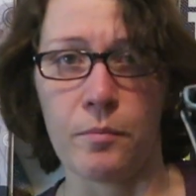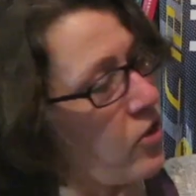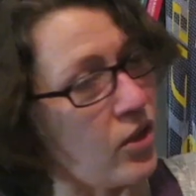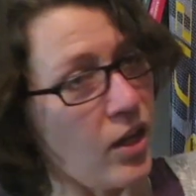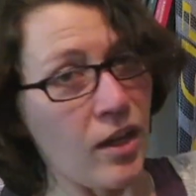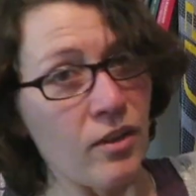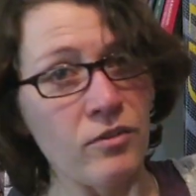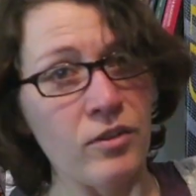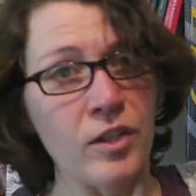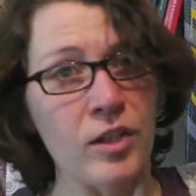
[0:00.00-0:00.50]
You
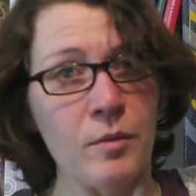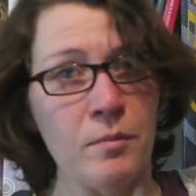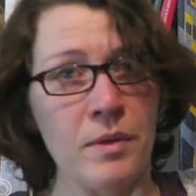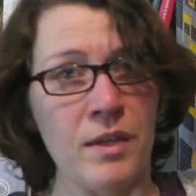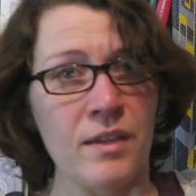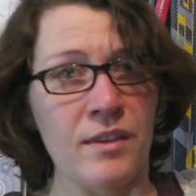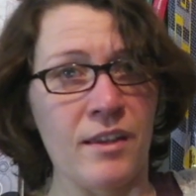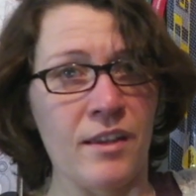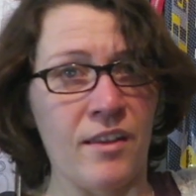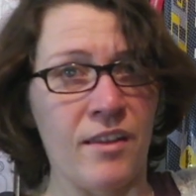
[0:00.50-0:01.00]
can't really
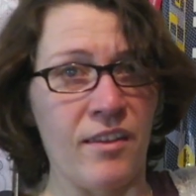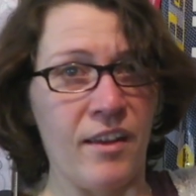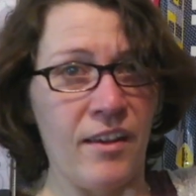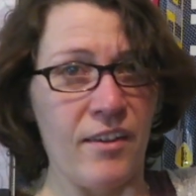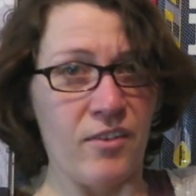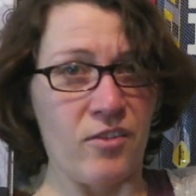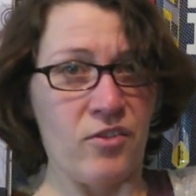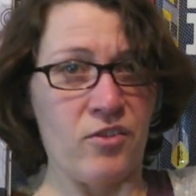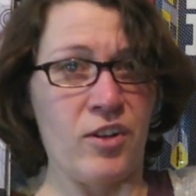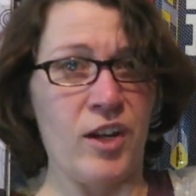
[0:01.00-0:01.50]
beat this
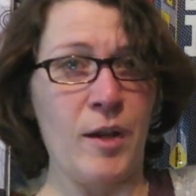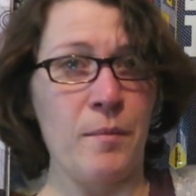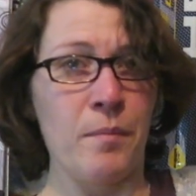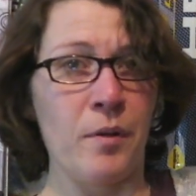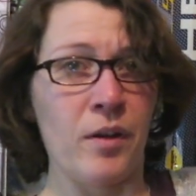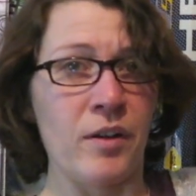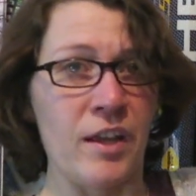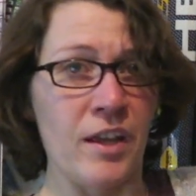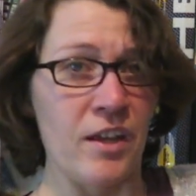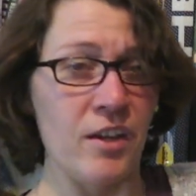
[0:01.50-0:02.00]
nice crampon-y